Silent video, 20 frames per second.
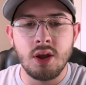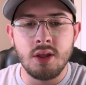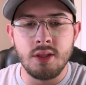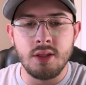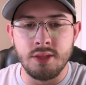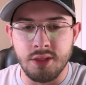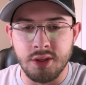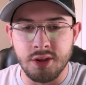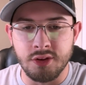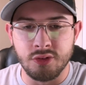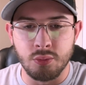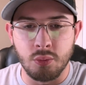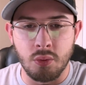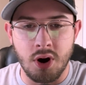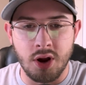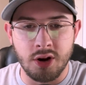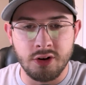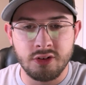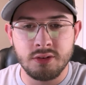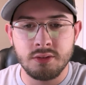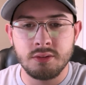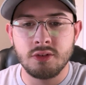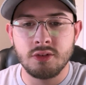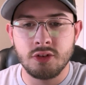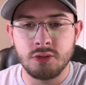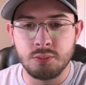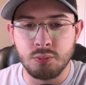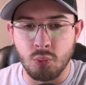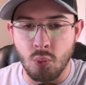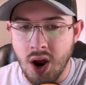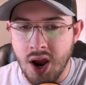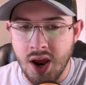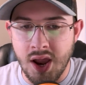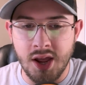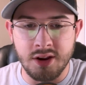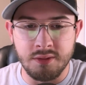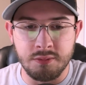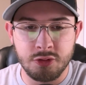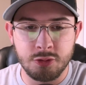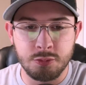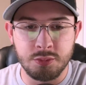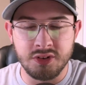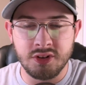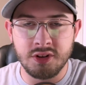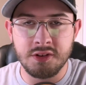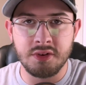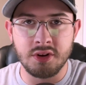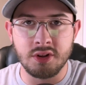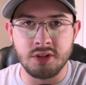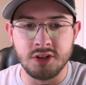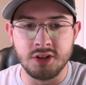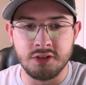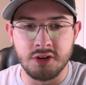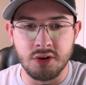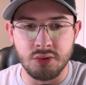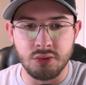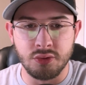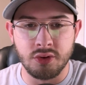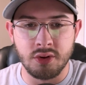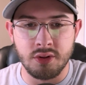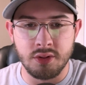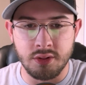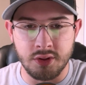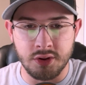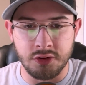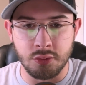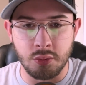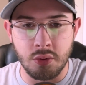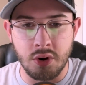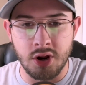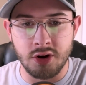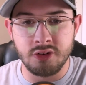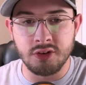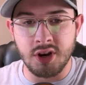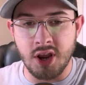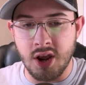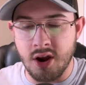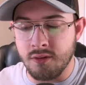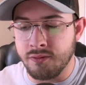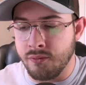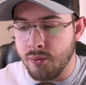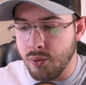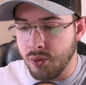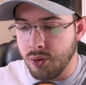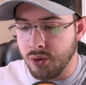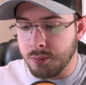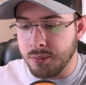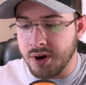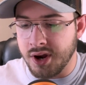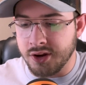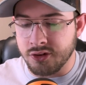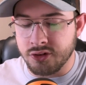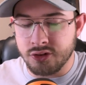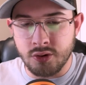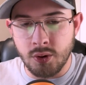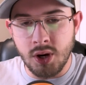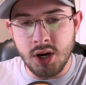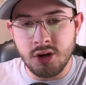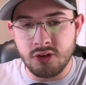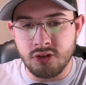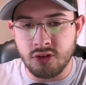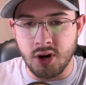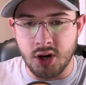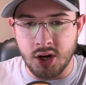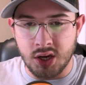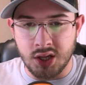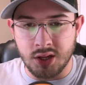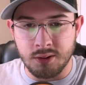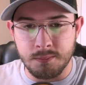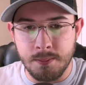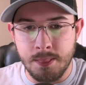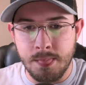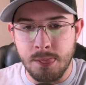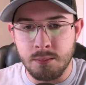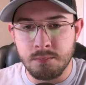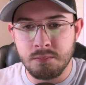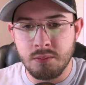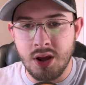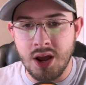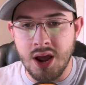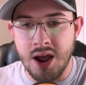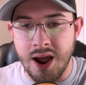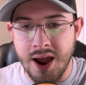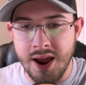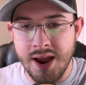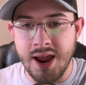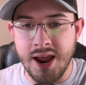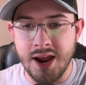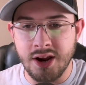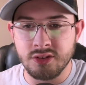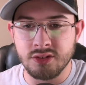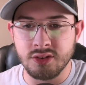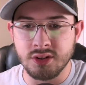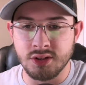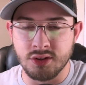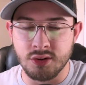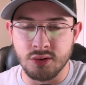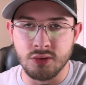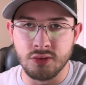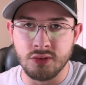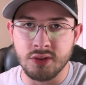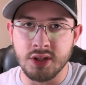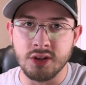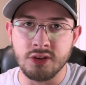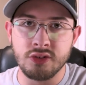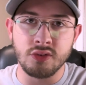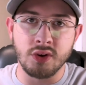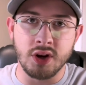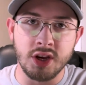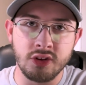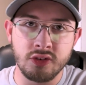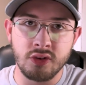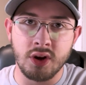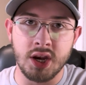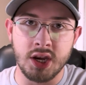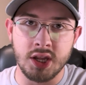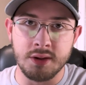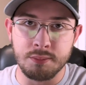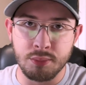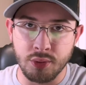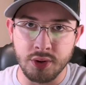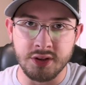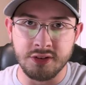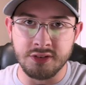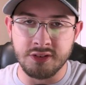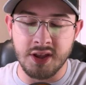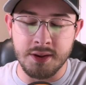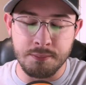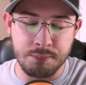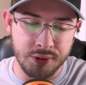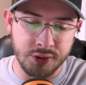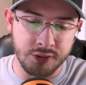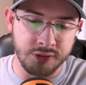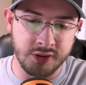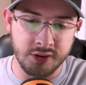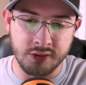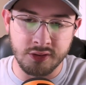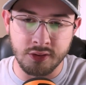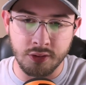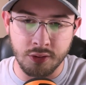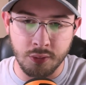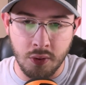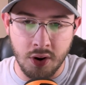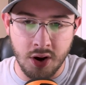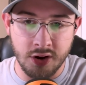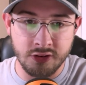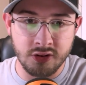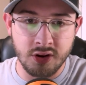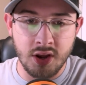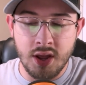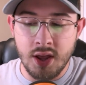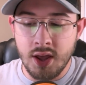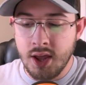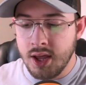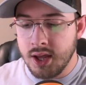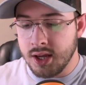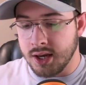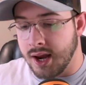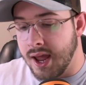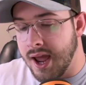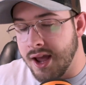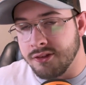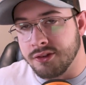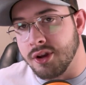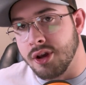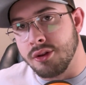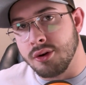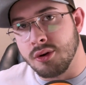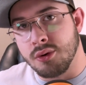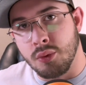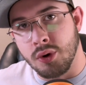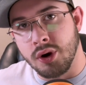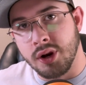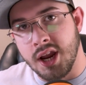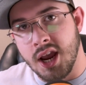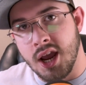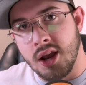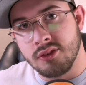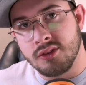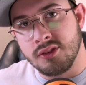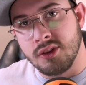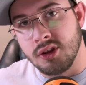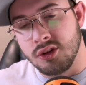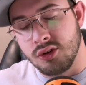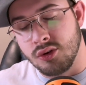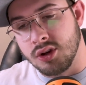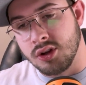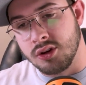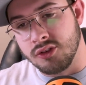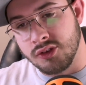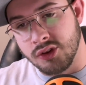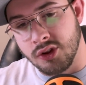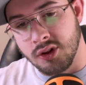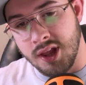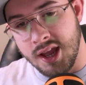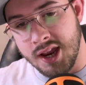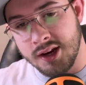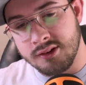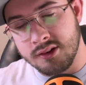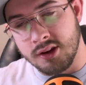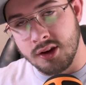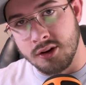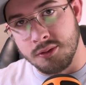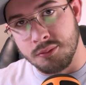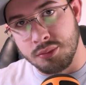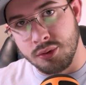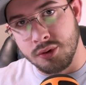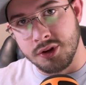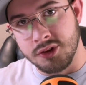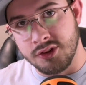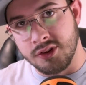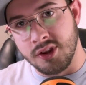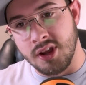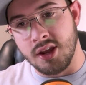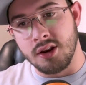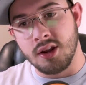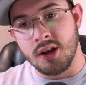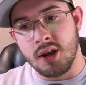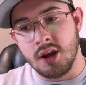this watch. It's why I specifically chose this watch. Now, for my strength training, I actually use the strength training preset built into the watch. It has other workouts that you can select and a preset,